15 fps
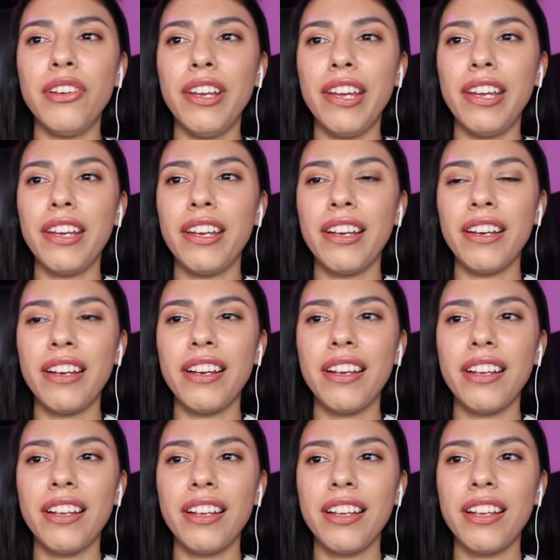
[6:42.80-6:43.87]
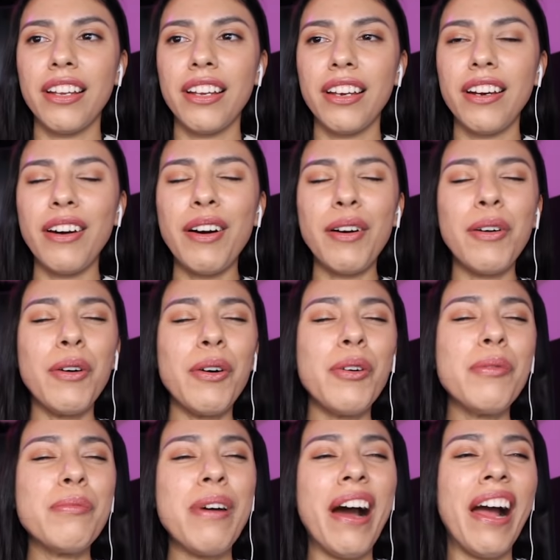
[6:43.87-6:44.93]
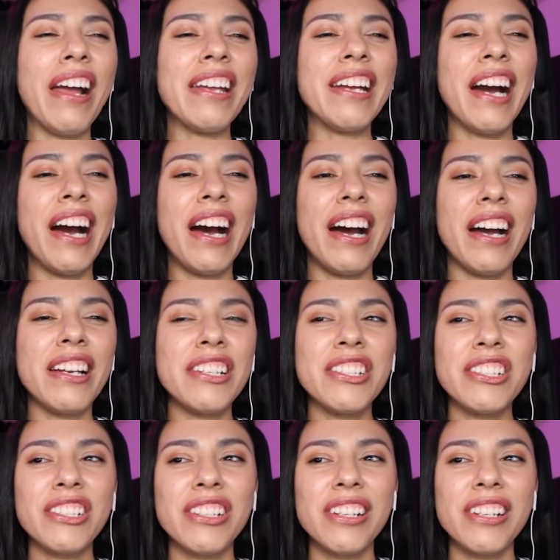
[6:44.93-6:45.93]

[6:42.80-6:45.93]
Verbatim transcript: it. Oh my gosh.